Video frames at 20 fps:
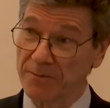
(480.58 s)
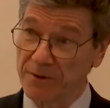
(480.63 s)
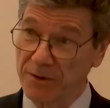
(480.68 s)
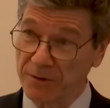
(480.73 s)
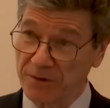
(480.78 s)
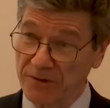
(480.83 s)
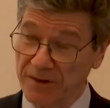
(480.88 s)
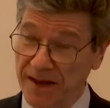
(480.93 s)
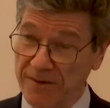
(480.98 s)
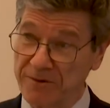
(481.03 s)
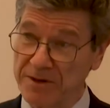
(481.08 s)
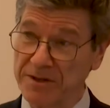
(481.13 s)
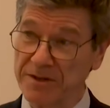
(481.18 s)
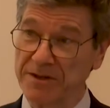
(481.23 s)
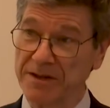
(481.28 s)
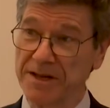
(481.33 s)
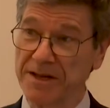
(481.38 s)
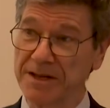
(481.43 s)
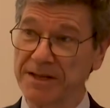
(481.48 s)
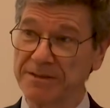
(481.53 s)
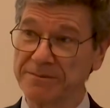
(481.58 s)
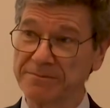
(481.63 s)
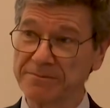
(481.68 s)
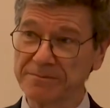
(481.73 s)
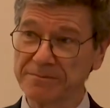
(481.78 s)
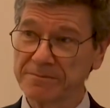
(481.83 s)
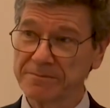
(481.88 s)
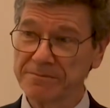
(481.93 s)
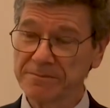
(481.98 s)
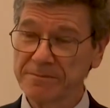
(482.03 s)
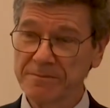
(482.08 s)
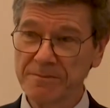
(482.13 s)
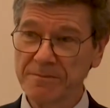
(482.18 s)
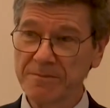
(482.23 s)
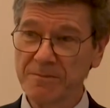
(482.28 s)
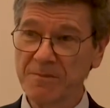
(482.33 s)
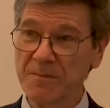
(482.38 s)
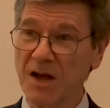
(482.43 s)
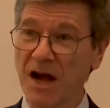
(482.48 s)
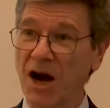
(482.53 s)
the 17
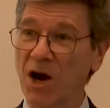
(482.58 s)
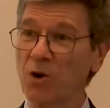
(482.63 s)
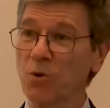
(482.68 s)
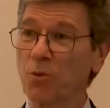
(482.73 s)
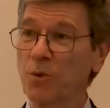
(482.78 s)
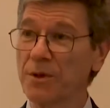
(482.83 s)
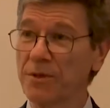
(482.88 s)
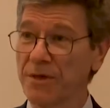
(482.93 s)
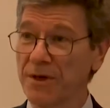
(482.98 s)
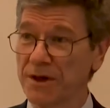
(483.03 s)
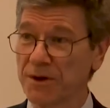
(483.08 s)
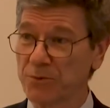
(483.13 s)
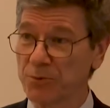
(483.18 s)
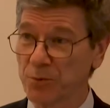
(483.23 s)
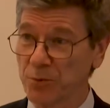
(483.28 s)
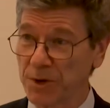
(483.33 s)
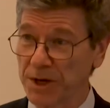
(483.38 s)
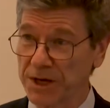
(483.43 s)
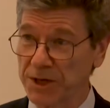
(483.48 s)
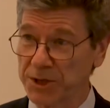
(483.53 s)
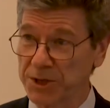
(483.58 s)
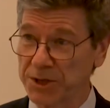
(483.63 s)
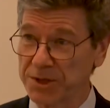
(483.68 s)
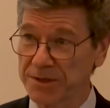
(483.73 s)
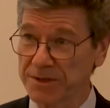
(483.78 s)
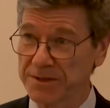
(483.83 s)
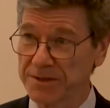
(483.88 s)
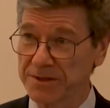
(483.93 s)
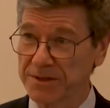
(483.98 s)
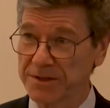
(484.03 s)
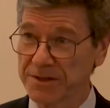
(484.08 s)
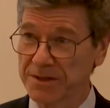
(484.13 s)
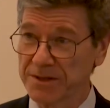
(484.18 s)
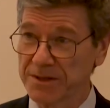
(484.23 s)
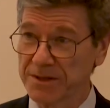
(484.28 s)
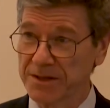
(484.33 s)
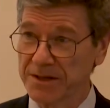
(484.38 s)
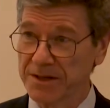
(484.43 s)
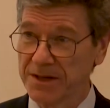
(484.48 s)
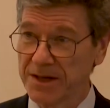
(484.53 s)
are within reach
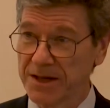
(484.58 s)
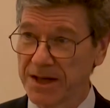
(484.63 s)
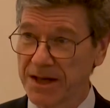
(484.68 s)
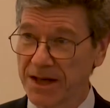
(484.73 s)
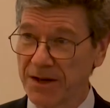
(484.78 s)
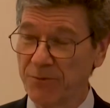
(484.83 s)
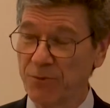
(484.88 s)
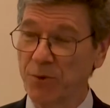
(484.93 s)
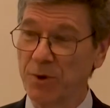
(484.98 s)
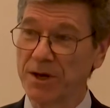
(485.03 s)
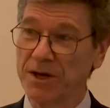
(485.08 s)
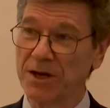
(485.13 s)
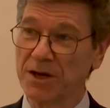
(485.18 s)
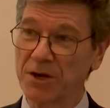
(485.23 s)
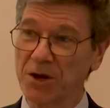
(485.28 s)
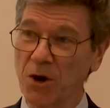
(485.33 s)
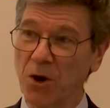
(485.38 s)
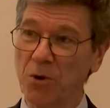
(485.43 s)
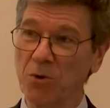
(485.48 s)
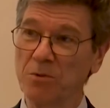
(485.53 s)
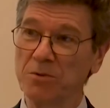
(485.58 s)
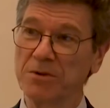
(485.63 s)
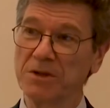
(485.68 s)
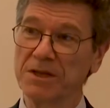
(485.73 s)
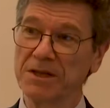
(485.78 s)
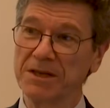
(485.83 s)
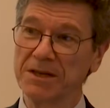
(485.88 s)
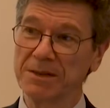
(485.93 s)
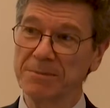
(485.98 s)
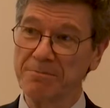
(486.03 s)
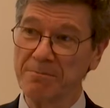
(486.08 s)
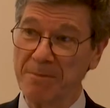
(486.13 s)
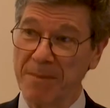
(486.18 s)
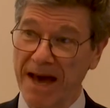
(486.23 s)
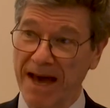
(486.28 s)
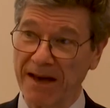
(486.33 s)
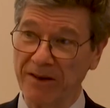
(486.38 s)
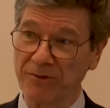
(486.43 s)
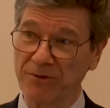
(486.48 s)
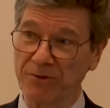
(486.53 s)
if we can only
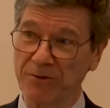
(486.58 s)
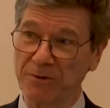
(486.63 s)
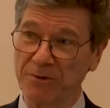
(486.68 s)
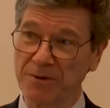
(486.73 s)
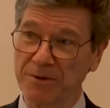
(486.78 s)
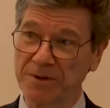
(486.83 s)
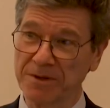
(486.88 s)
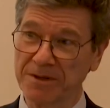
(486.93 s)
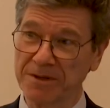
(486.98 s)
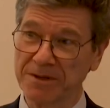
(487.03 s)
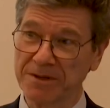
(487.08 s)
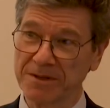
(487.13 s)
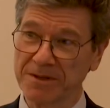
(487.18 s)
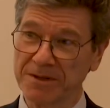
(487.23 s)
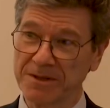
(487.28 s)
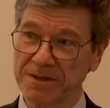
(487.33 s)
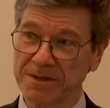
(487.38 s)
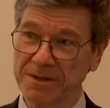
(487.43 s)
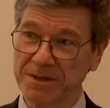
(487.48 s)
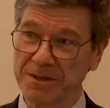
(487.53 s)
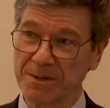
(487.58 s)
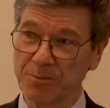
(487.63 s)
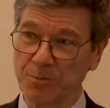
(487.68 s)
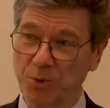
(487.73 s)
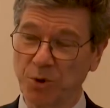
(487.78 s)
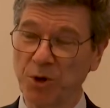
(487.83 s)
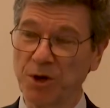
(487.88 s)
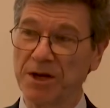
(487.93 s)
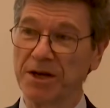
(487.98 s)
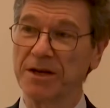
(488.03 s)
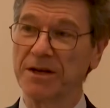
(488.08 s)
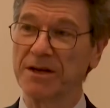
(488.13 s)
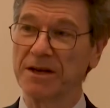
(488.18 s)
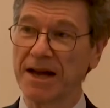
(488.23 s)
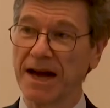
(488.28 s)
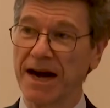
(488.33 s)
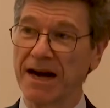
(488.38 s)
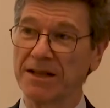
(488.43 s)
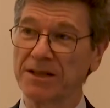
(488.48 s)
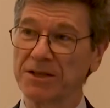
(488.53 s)
master putting
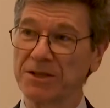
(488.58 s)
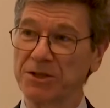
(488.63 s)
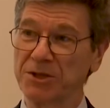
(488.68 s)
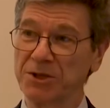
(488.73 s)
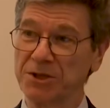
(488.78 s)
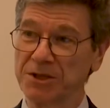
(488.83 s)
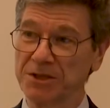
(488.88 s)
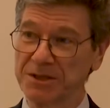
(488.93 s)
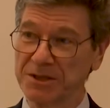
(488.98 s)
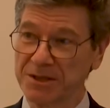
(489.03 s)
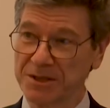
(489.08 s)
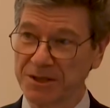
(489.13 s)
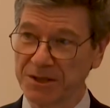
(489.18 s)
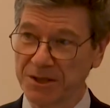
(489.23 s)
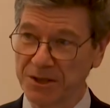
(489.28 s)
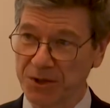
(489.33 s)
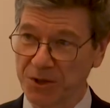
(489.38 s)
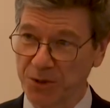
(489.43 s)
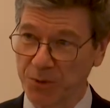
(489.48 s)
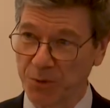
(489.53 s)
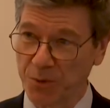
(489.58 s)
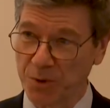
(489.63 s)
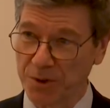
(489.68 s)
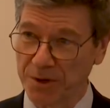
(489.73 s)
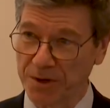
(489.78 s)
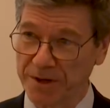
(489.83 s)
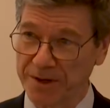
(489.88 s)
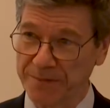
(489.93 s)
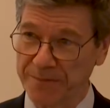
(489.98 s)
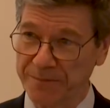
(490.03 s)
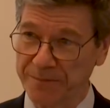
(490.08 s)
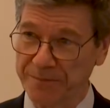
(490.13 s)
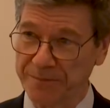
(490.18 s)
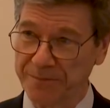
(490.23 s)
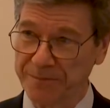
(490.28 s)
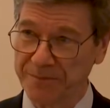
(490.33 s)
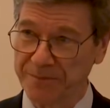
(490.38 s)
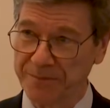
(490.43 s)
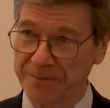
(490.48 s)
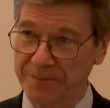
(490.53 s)
knowledge to work.
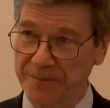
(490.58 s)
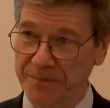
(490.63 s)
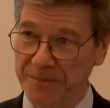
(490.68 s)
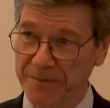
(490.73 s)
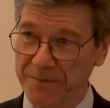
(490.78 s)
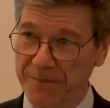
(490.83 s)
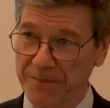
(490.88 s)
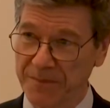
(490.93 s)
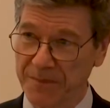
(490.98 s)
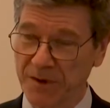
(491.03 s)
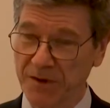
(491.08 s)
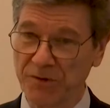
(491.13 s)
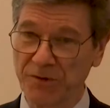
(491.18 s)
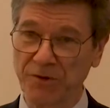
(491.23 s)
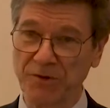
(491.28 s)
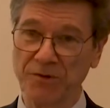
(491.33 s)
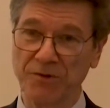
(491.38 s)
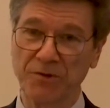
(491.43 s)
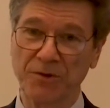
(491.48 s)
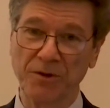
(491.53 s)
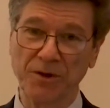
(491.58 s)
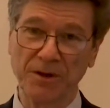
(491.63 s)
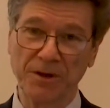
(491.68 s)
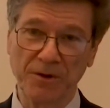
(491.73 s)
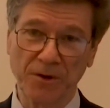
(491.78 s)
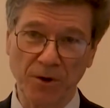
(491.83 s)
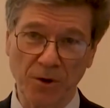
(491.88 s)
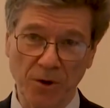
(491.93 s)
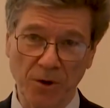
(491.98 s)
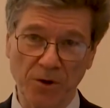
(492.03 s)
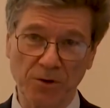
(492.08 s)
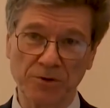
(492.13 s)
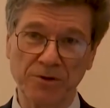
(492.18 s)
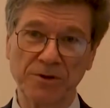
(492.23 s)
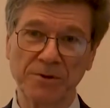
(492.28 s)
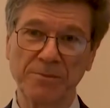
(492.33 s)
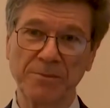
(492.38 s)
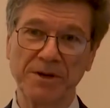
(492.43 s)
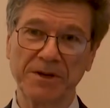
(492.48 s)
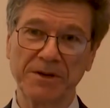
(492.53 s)
This is the
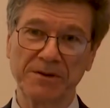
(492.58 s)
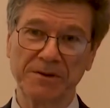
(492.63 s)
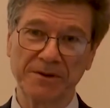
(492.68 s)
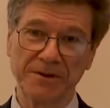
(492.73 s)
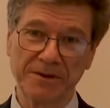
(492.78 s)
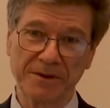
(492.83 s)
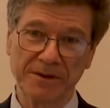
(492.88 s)
ultimate